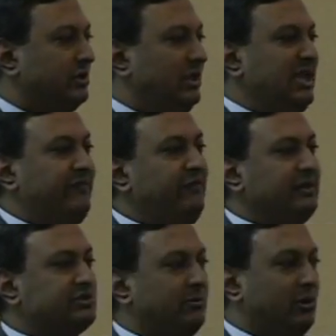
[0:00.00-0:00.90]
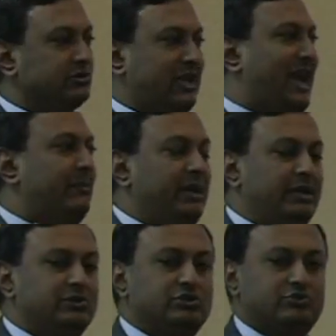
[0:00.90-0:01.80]
leafy vegetables,
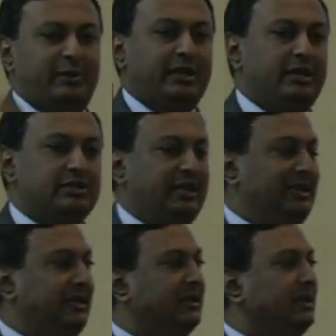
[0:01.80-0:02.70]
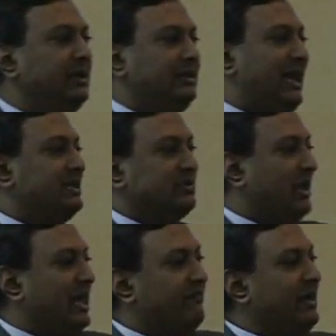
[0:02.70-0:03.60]
cabbage, spinach, anything that has a
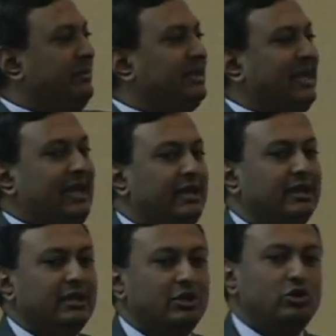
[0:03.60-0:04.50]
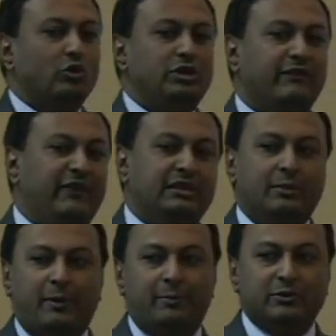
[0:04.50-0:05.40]
lot of vitamin K, you defeat the
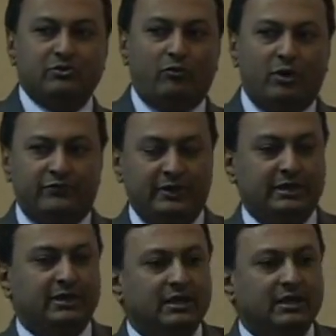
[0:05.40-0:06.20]
purpose of warfarin.